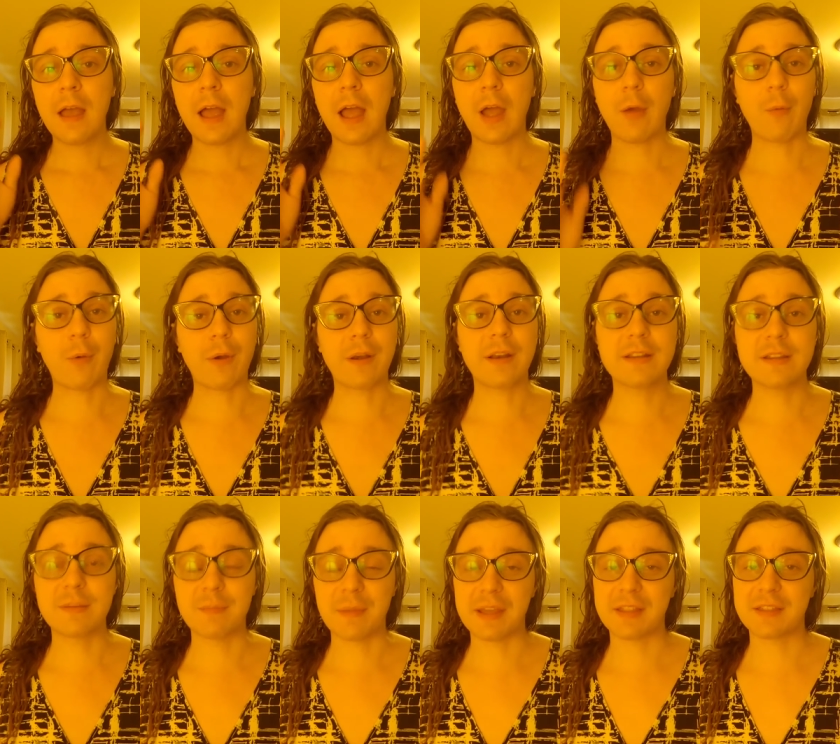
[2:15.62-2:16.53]
I wanted
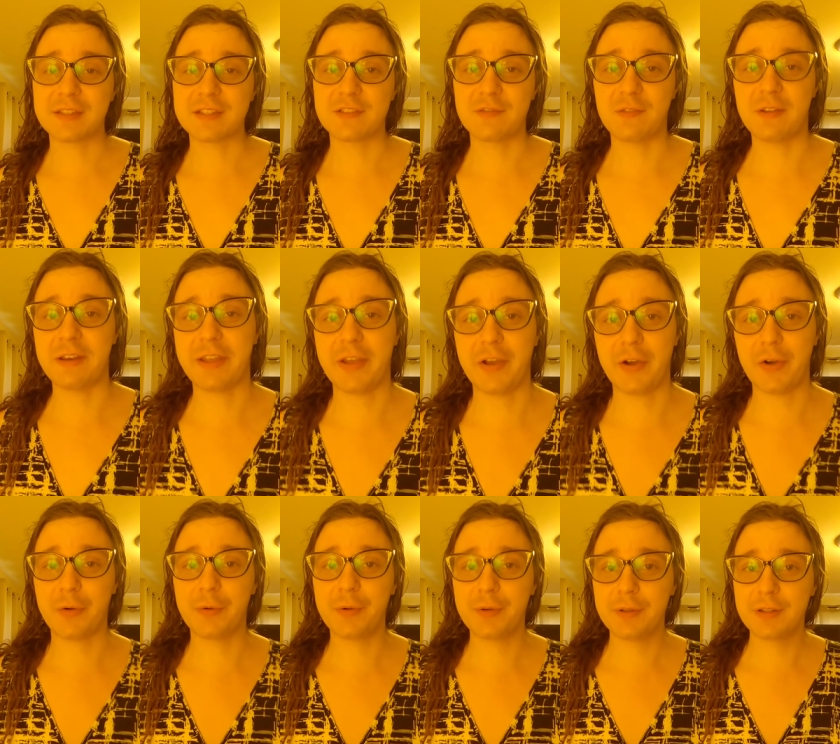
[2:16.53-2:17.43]
to make this
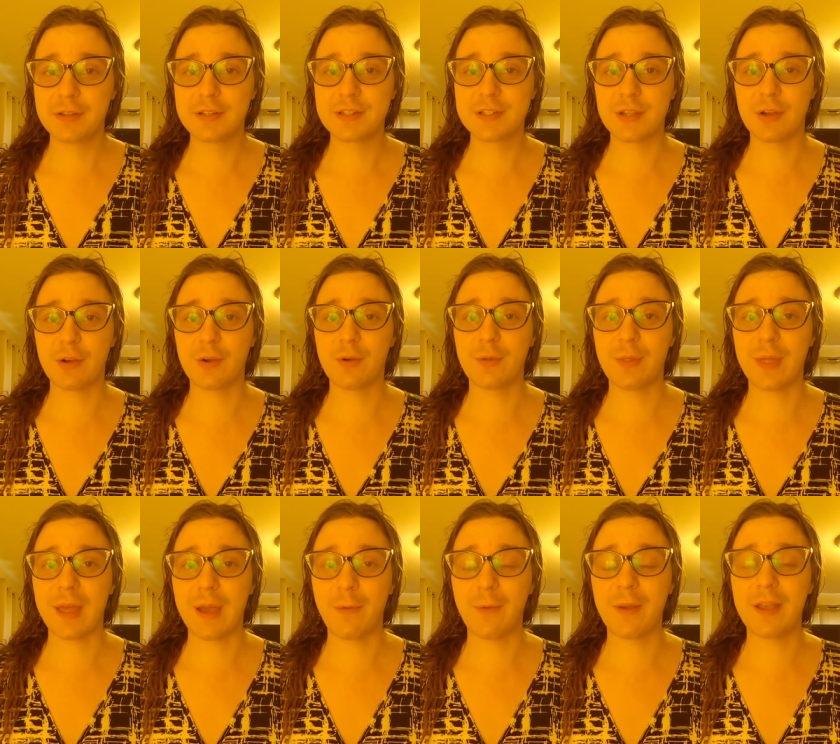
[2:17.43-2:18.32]
video so
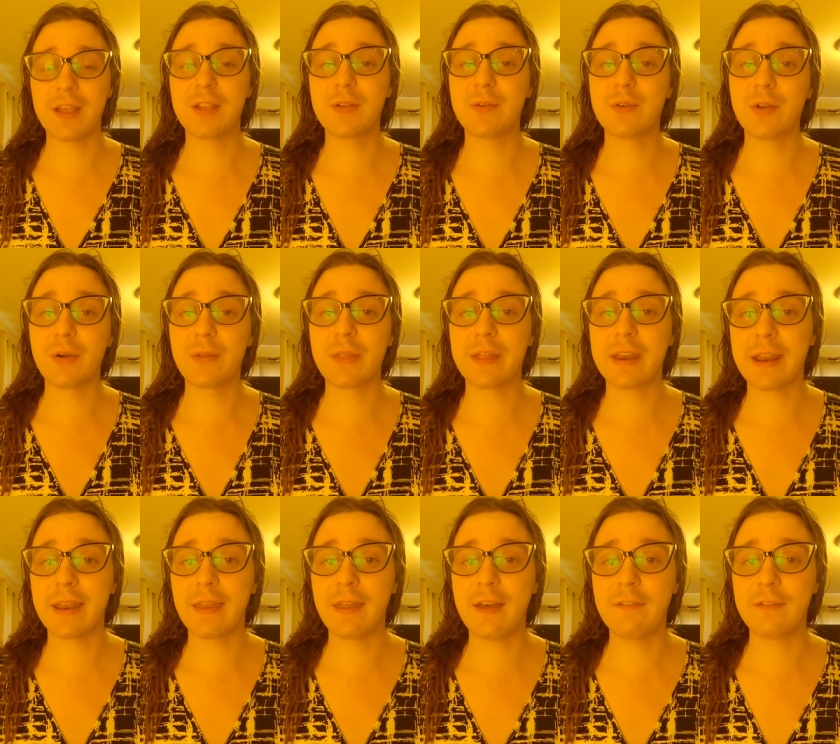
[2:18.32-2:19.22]
that way you know that
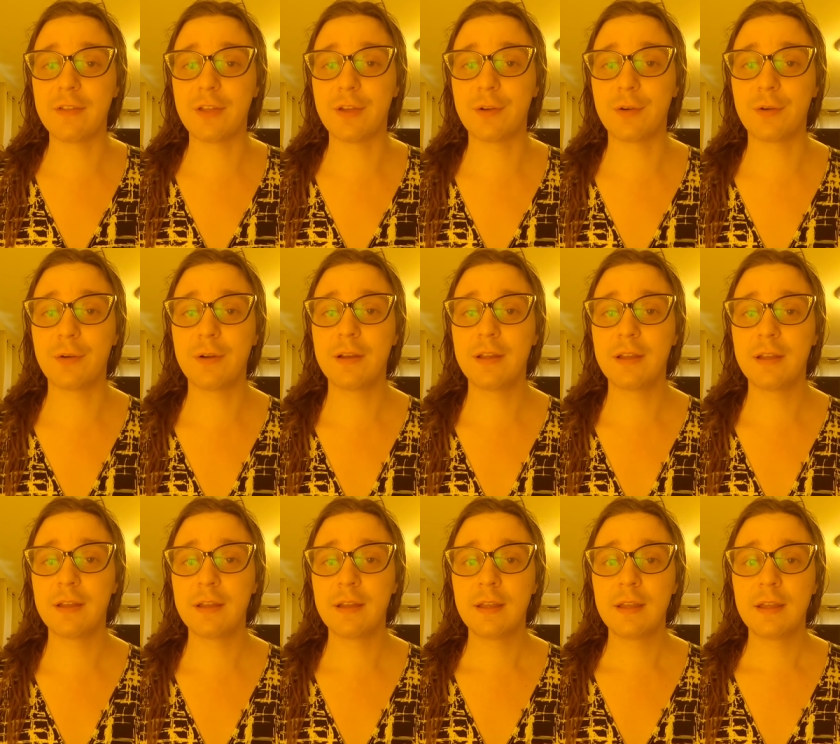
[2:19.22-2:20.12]
I love you
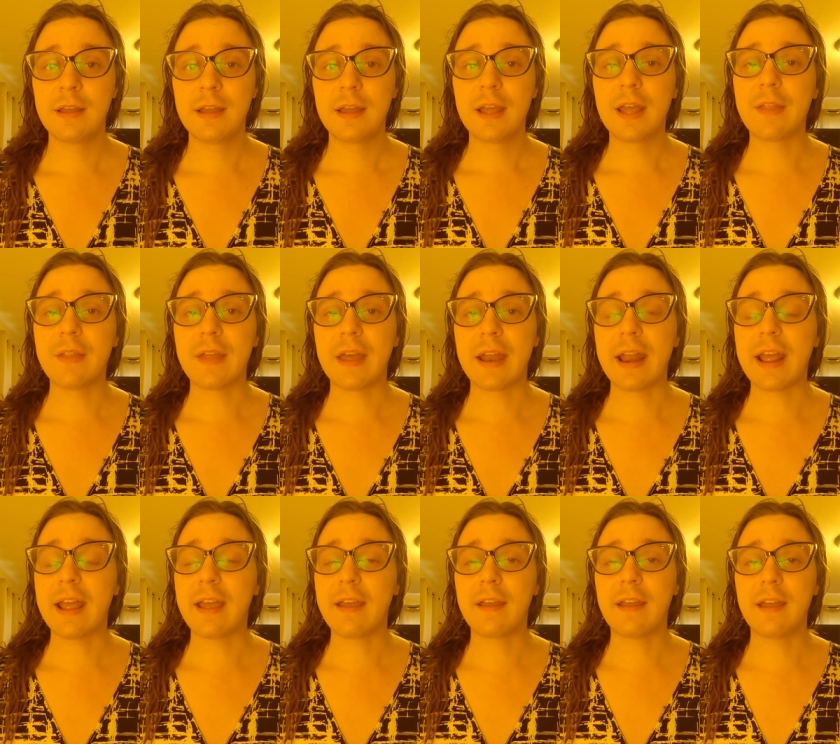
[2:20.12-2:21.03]
and
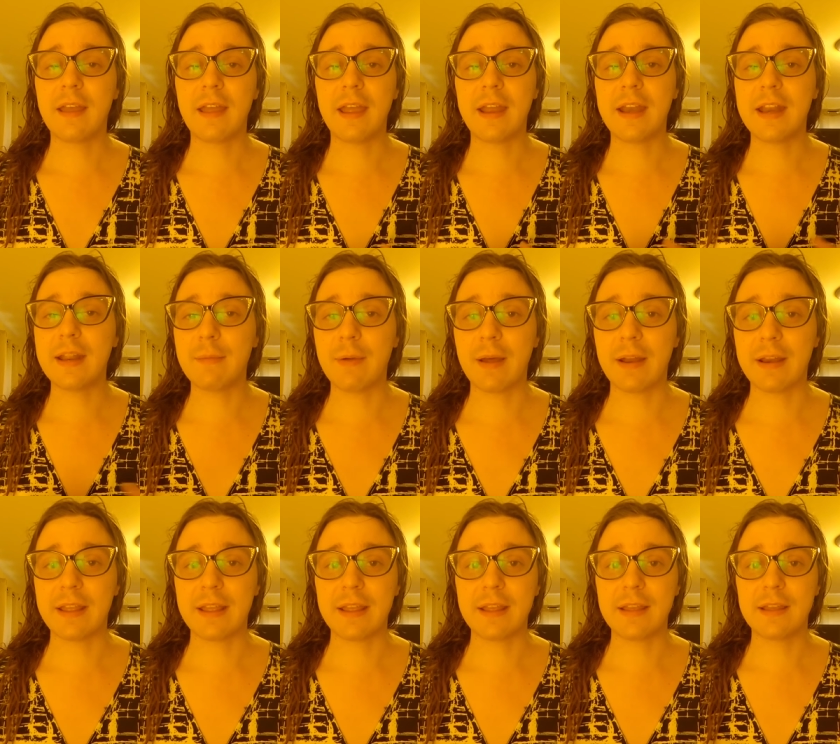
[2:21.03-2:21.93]
that
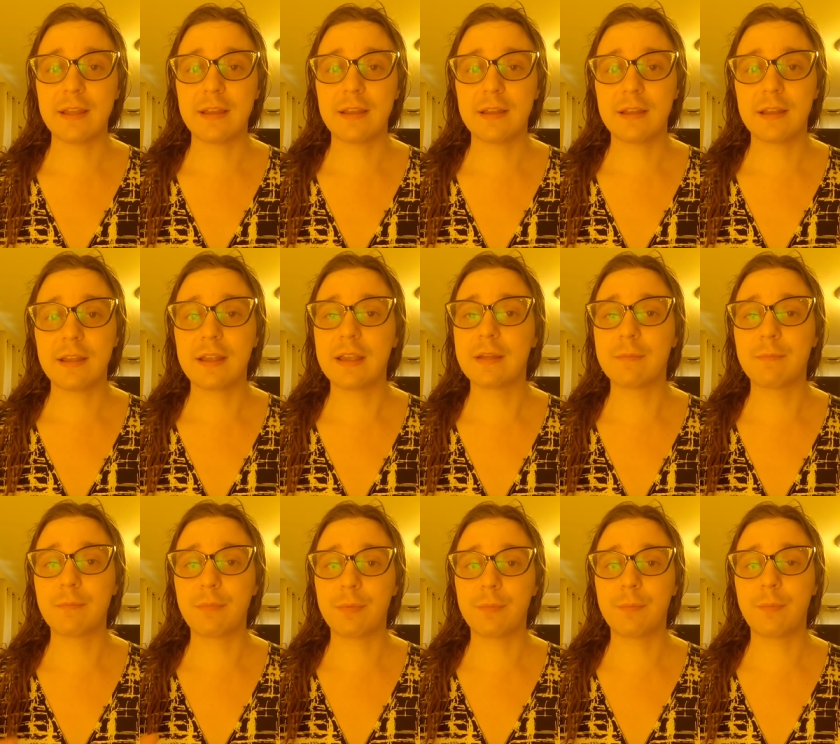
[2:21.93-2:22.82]
anybody
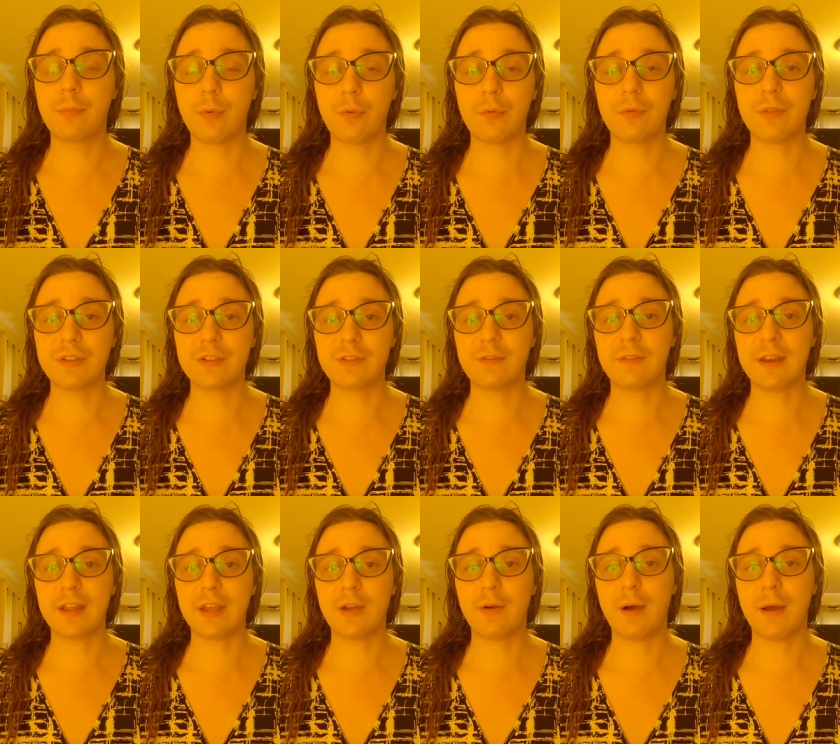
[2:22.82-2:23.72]
can pull this
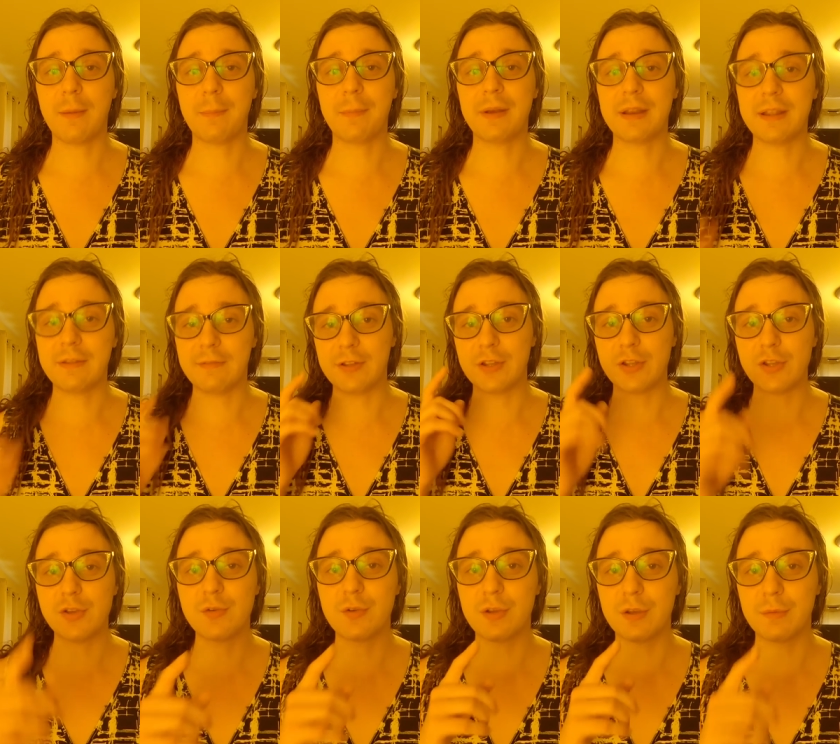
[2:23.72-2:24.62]
video up and even
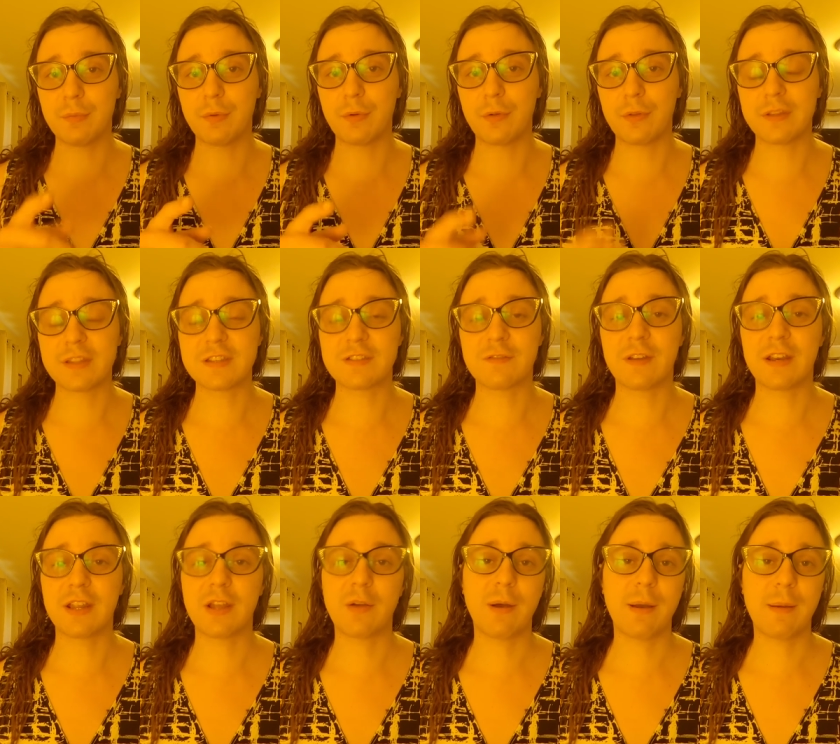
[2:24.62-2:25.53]
you can pull this
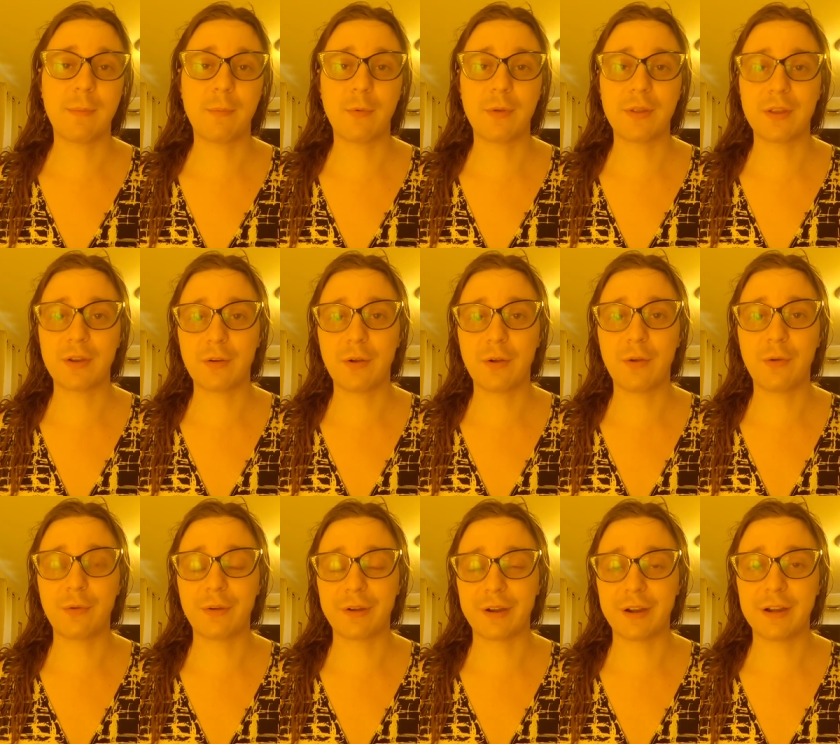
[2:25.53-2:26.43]
video up when you're
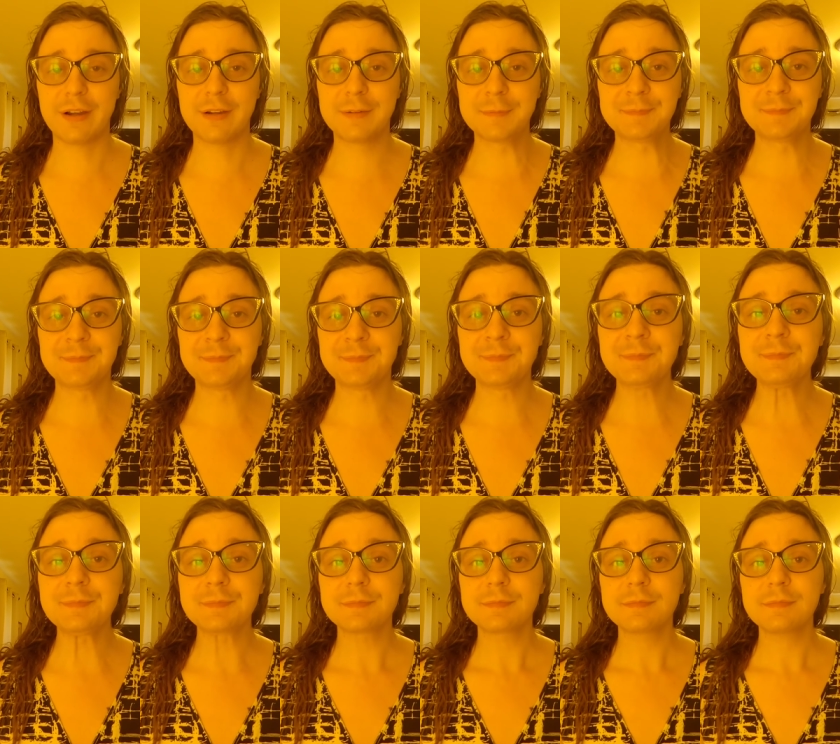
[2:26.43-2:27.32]
older
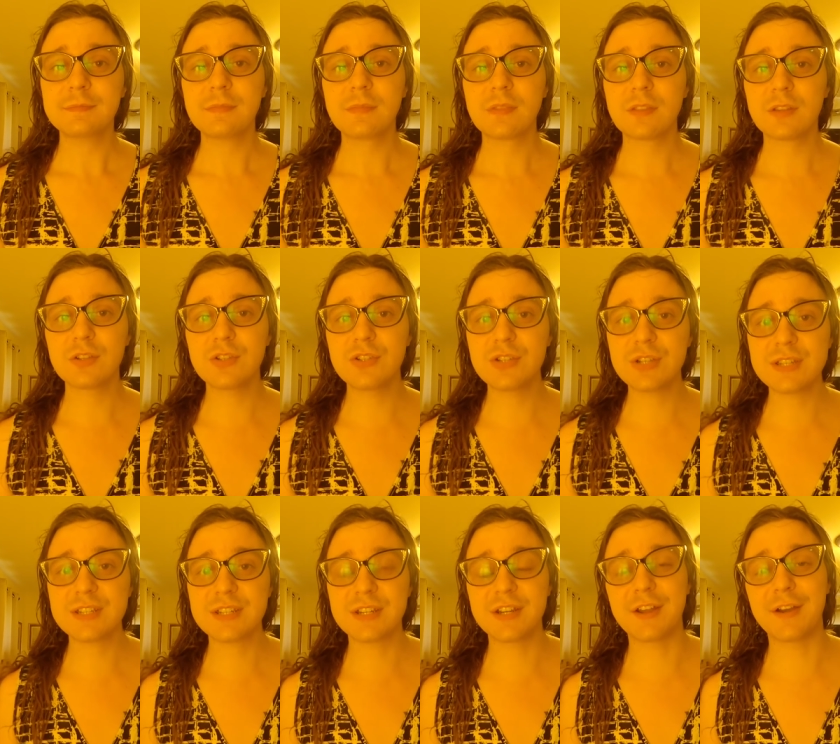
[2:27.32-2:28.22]

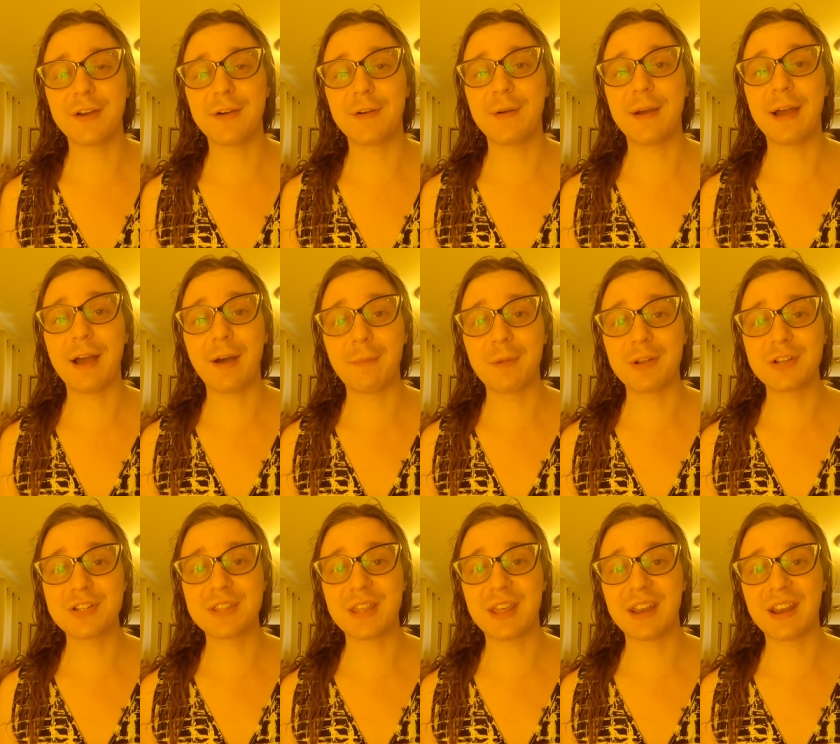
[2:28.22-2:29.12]
just to know how
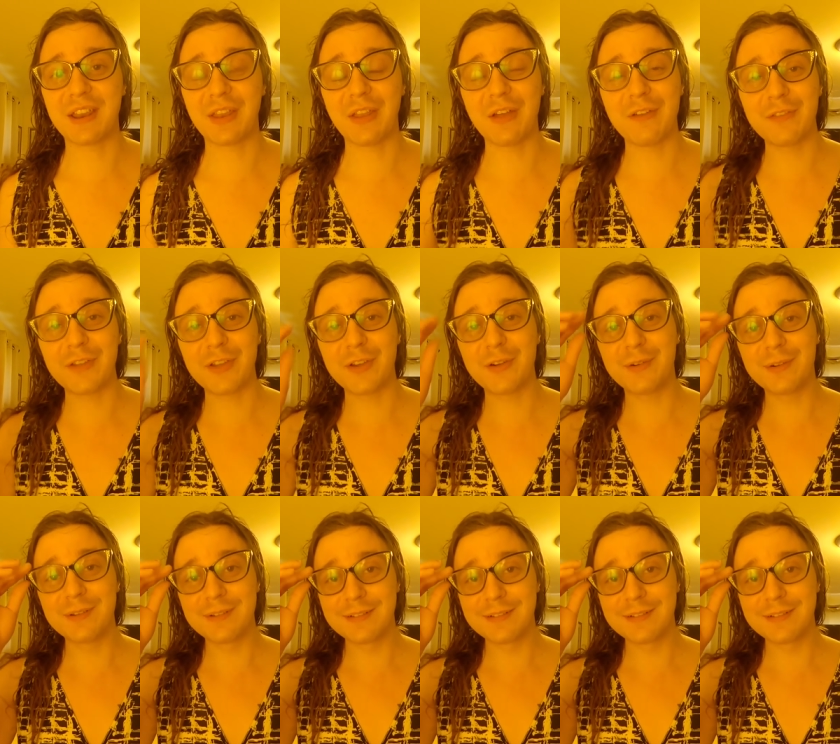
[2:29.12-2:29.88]
much that I love you.